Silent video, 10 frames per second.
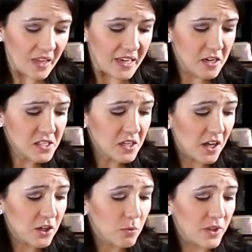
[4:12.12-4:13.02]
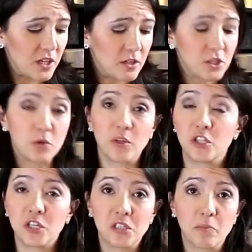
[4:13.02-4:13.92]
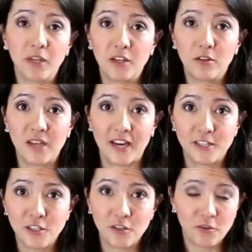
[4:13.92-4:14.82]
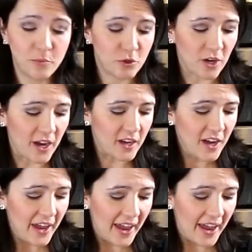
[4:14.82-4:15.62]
Here's another one that you can do with just a plain old ice cube tray.